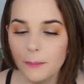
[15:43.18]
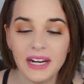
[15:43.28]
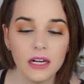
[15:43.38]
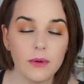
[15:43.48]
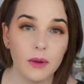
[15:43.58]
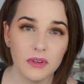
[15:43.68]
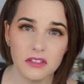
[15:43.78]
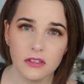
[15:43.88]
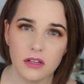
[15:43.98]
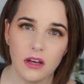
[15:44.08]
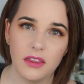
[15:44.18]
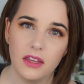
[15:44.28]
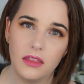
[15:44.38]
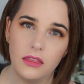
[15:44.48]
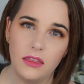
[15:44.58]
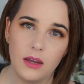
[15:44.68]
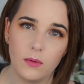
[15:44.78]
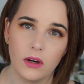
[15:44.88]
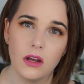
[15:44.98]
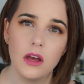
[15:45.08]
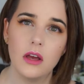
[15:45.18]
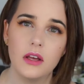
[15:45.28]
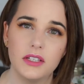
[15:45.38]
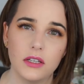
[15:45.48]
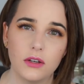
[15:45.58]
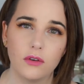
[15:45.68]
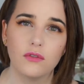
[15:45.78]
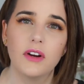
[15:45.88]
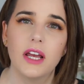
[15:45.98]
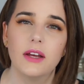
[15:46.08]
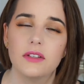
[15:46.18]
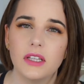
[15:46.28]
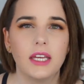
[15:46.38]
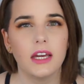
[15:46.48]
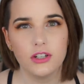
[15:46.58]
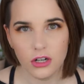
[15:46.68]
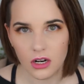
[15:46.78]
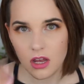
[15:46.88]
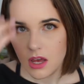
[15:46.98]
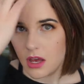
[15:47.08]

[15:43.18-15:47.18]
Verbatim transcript: But anyway, once I saw that they were silicone free, I was like, yeah, sure.